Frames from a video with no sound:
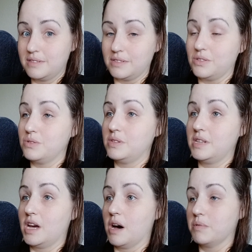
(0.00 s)
You
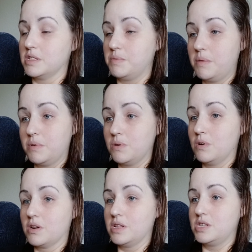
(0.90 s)
need help because people who
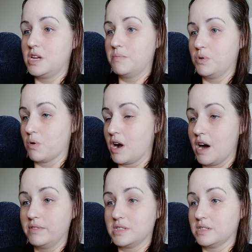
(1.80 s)
go to the gym who are
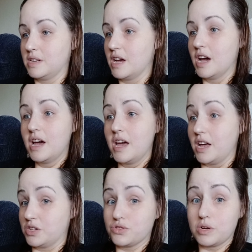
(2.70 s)
obviously
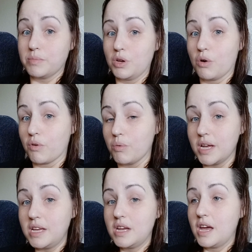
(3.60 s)
extremely
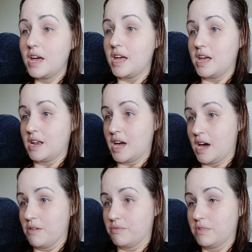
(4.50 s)
overweight and
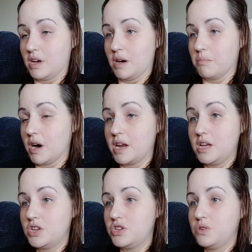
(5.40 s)
have
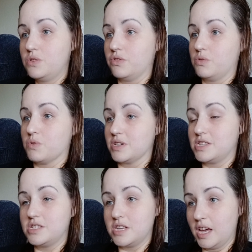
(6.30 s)
body issues and who are
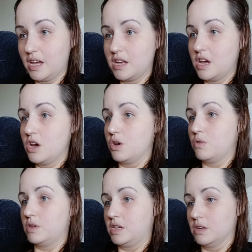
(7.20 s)
sick,
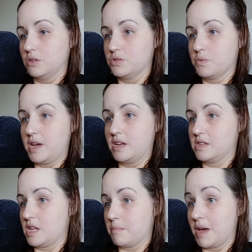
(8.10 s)
who need to lose weight
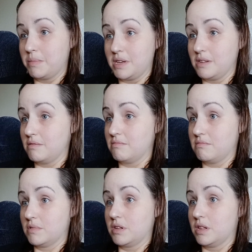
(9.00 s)
because they might be
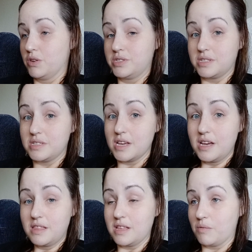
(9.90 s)
close to
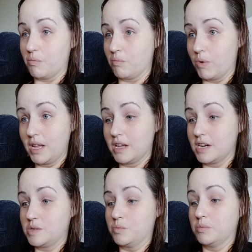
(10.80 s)
death and weight
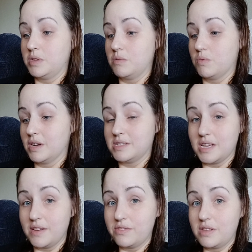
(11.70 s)
loss will be what
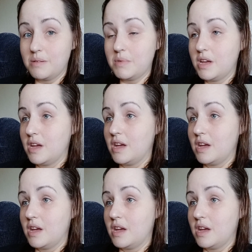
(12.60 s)
saves them.